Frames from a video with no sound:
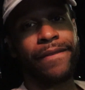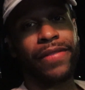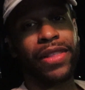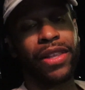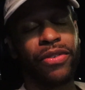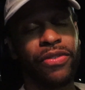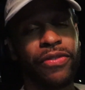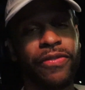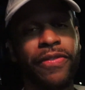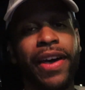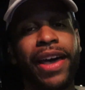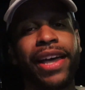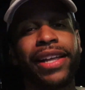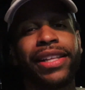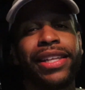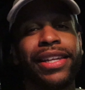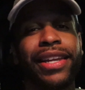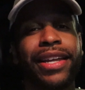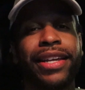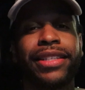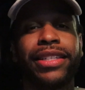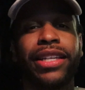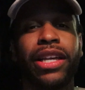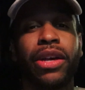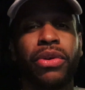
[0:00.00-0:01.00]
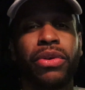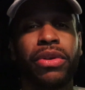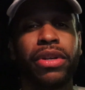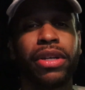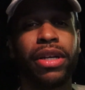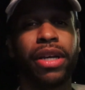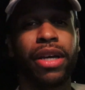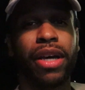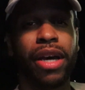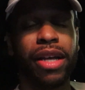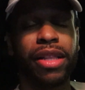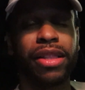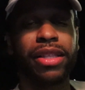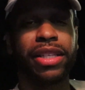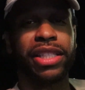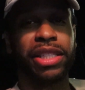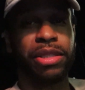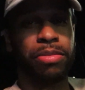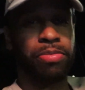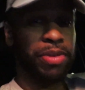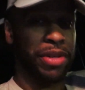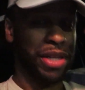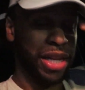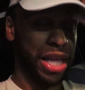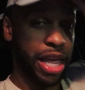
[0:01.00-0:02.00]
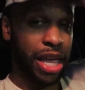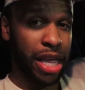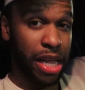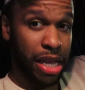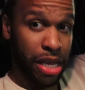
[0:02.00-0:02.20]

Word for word: The fact that I told her cut the split